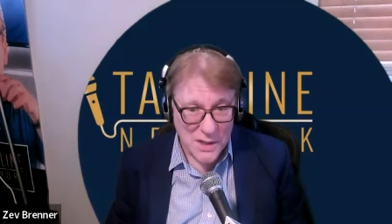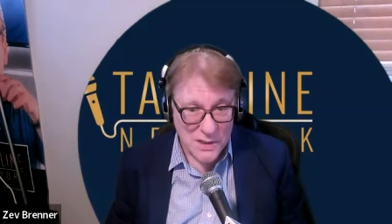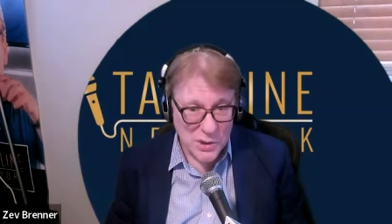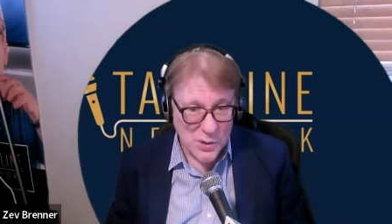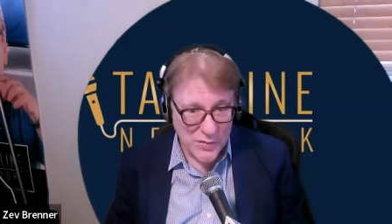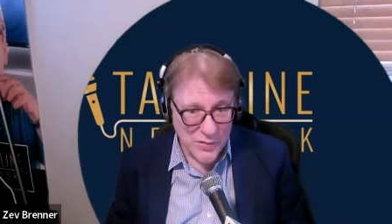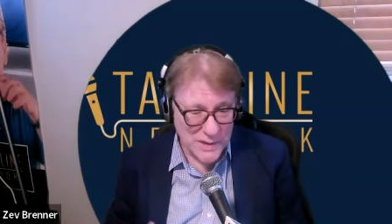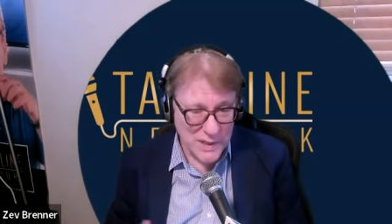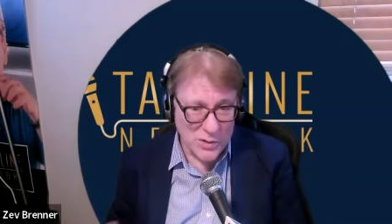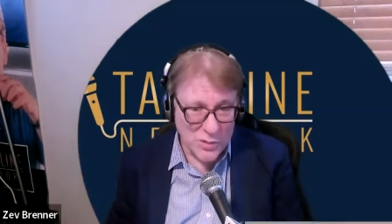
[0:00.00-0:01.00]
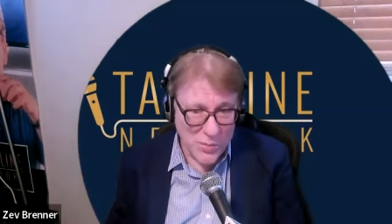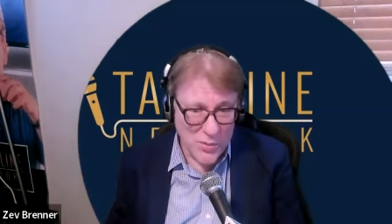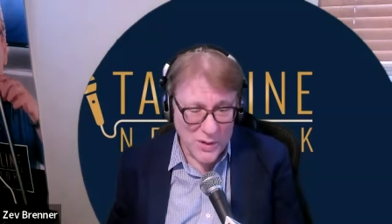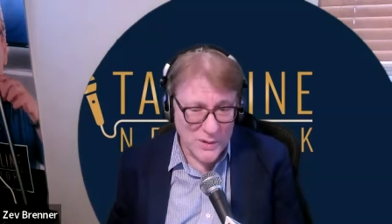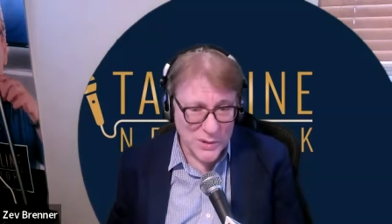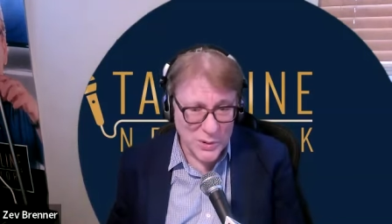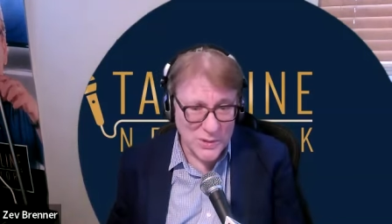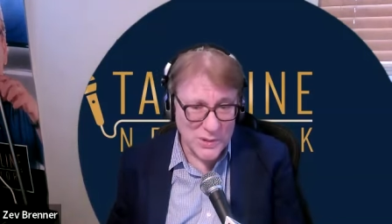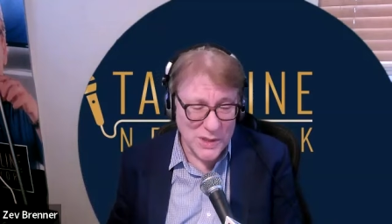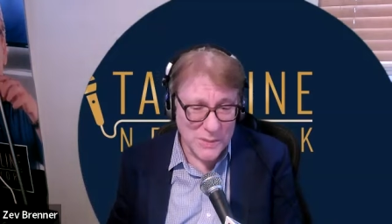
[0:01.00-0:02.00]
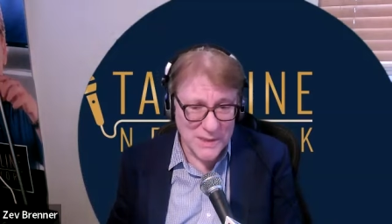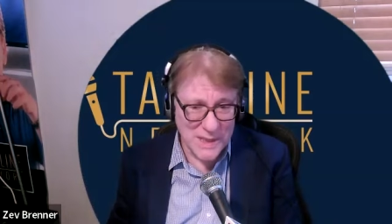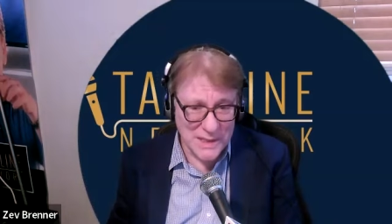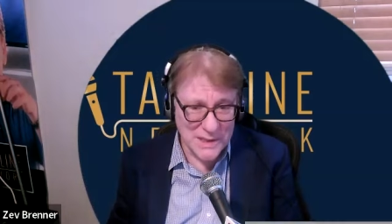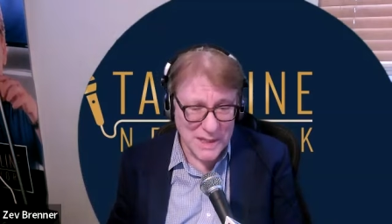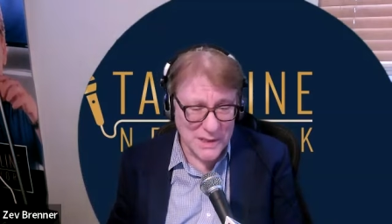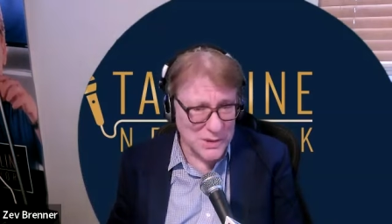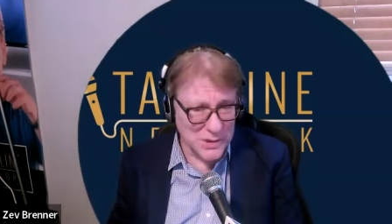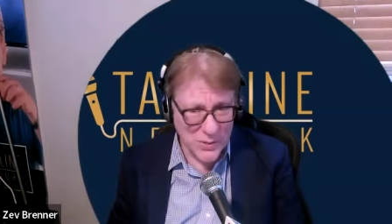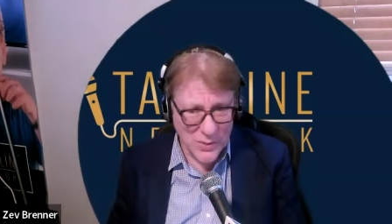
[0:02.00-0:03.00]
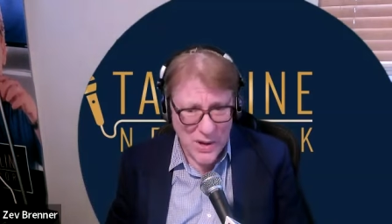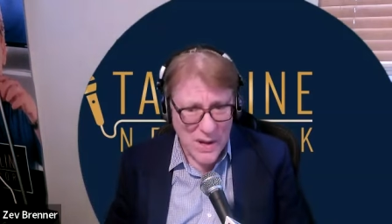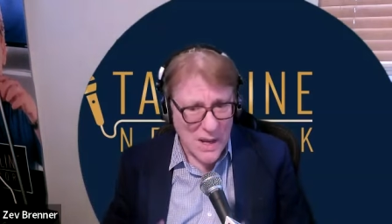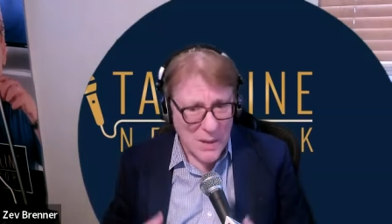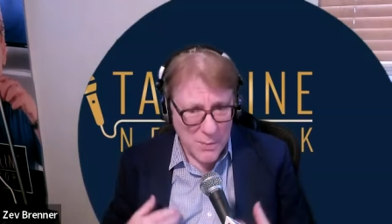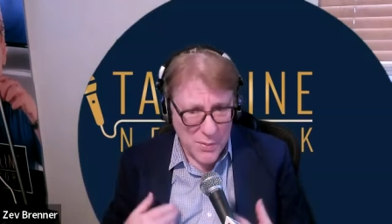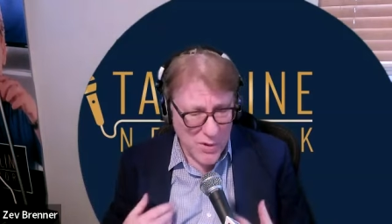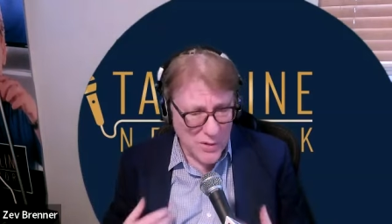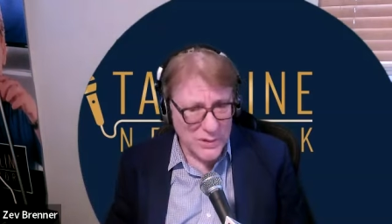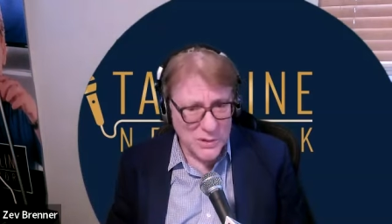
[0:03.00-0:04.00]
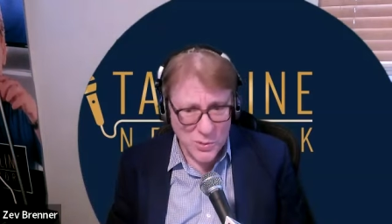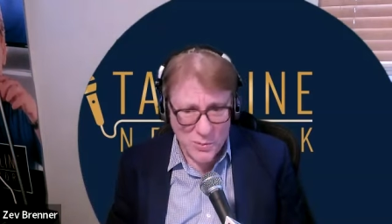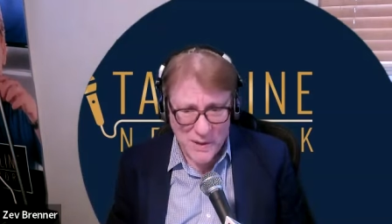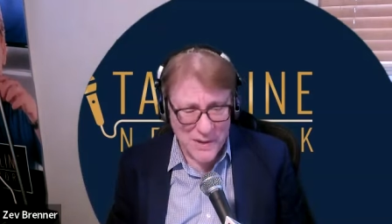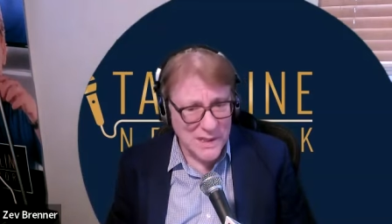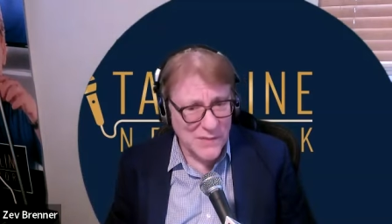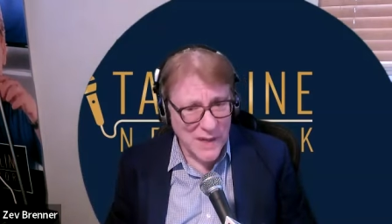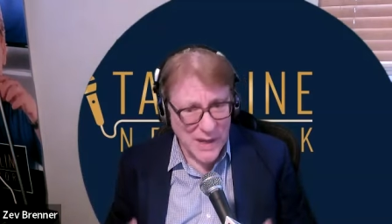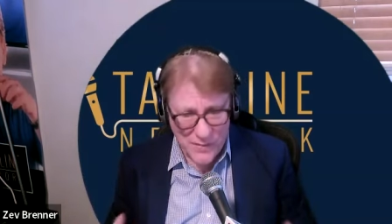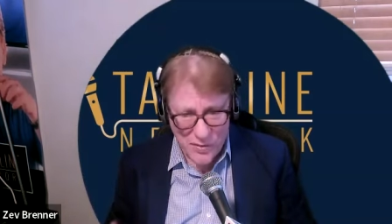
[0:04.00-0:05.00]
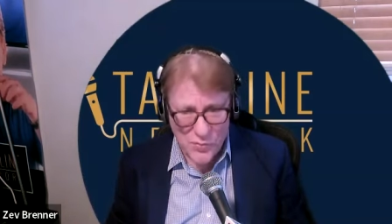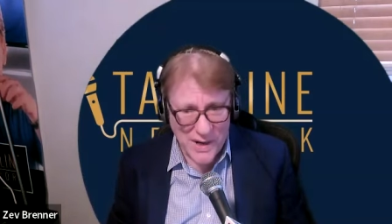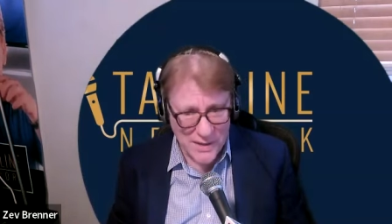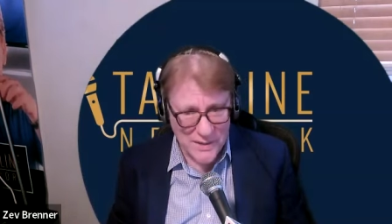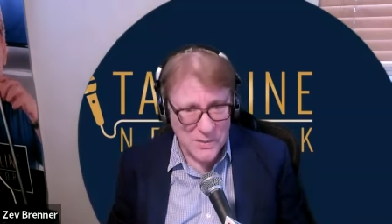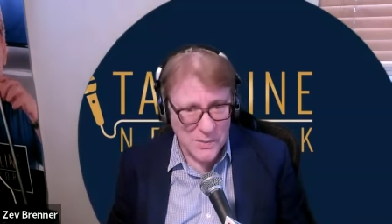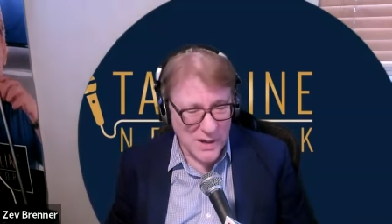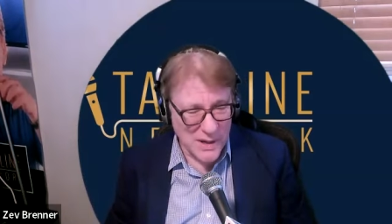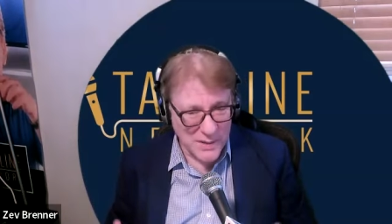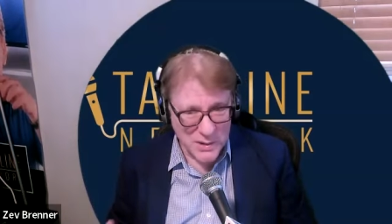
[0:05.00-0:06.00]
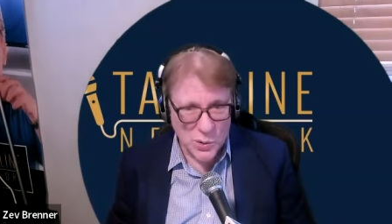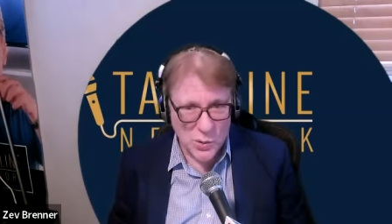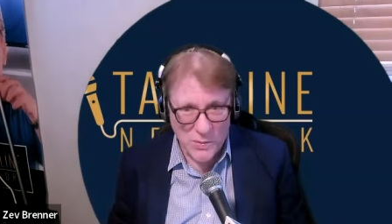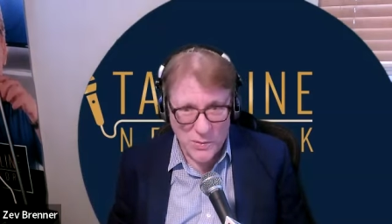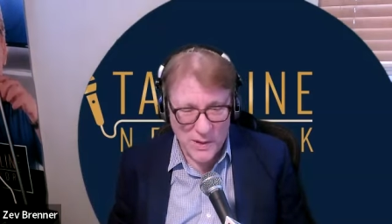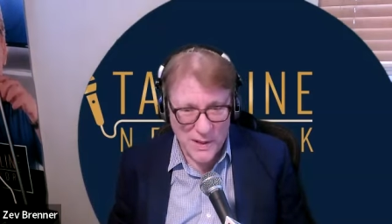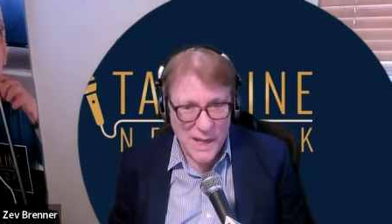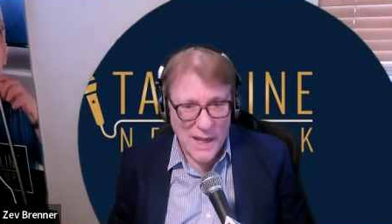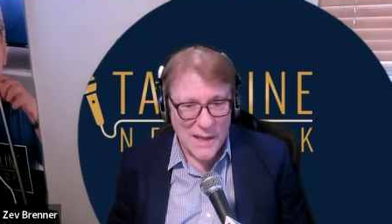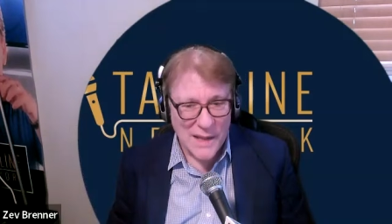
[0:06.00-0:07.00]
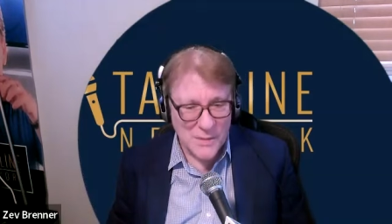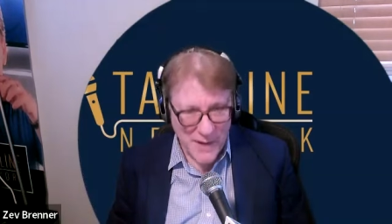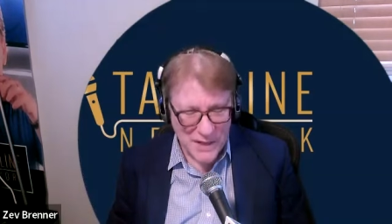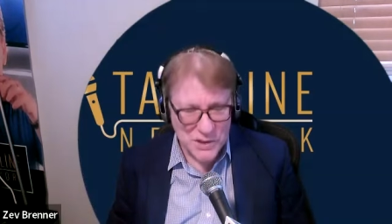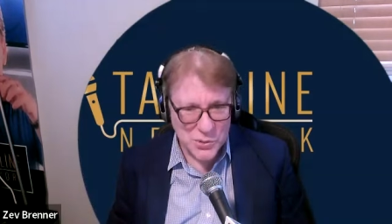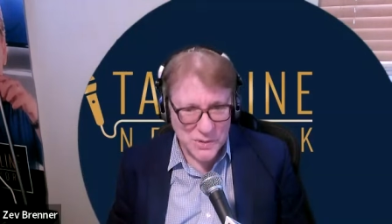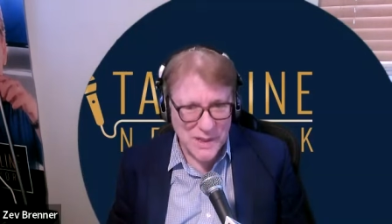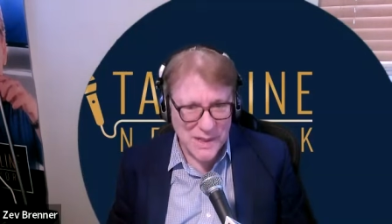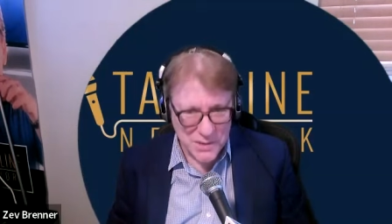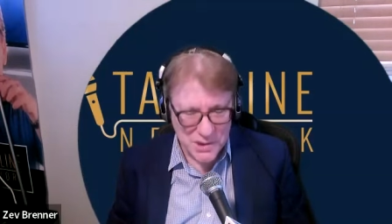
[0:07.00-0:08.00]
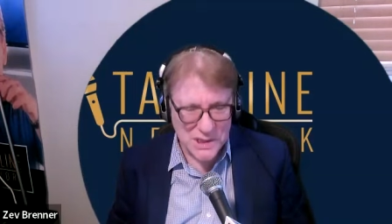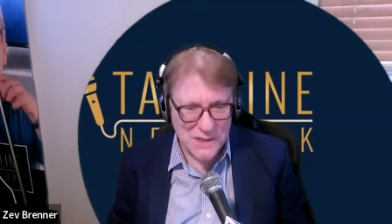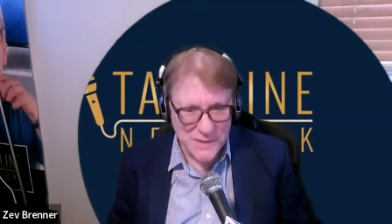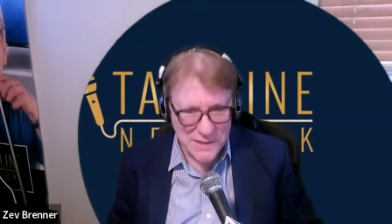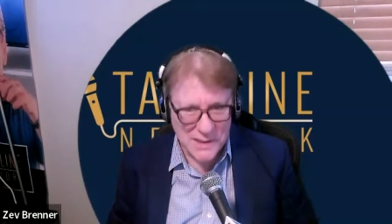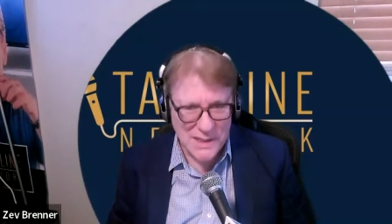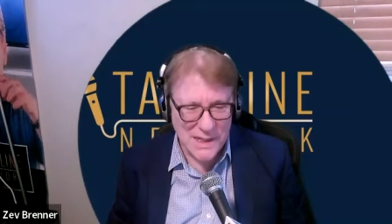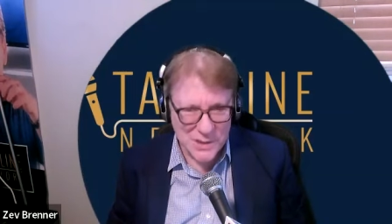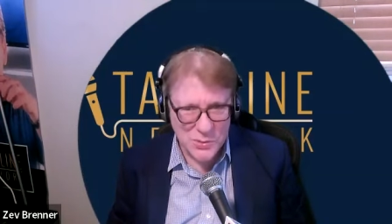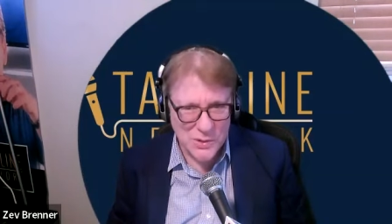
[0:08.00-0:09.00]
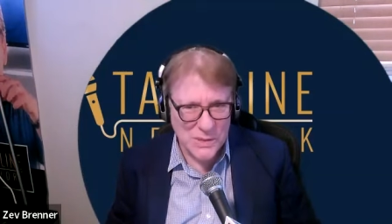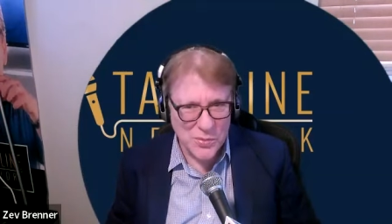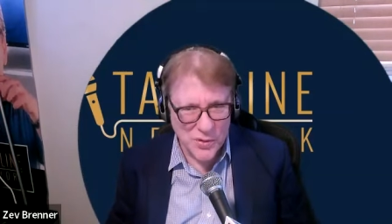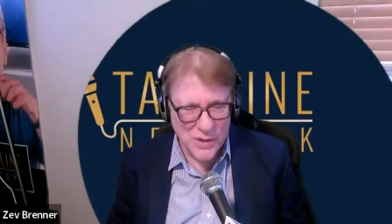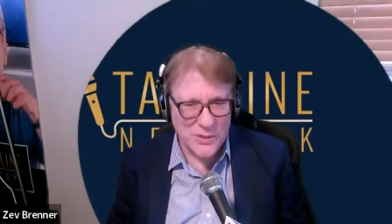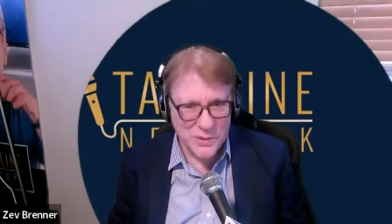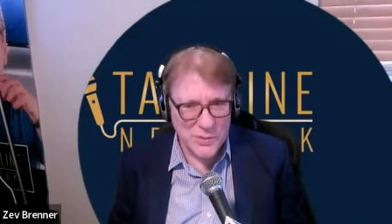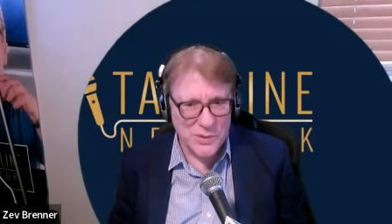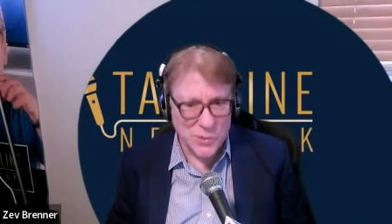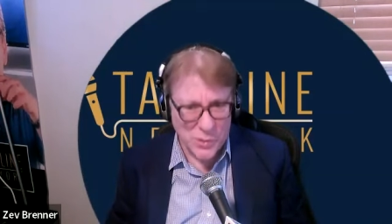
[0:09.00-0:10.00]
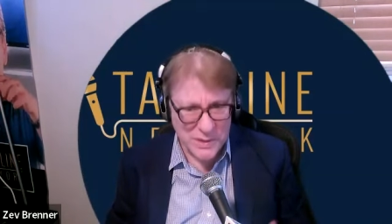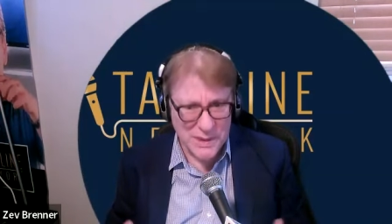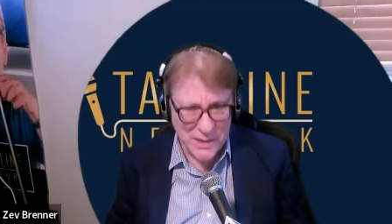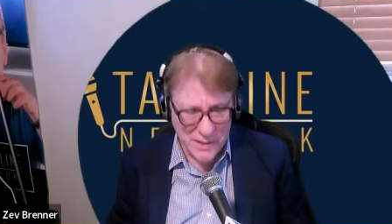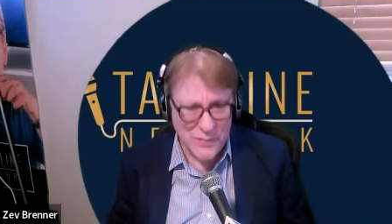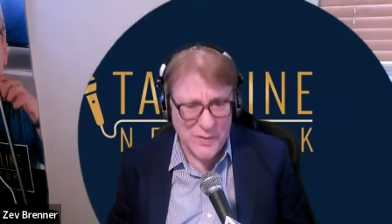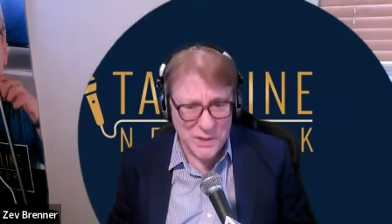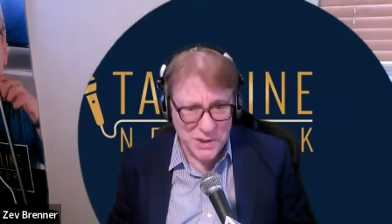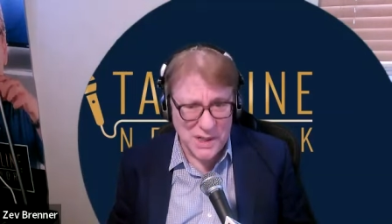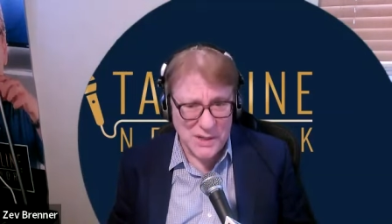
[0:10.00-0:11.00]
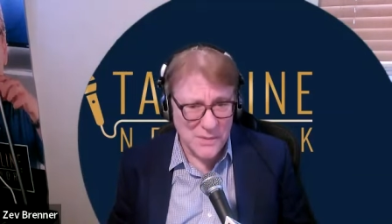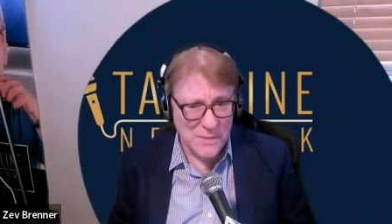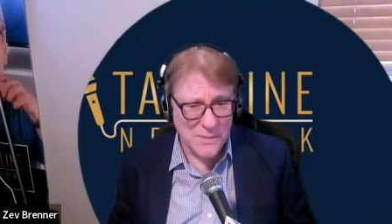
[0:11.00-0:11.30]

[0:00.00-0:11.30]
So if you're sending to a parochial school, it's double taxation. So parochial school parents have every right to be on the school board and to make sure that yeshivas and day schools and parochial schools also get their fair share.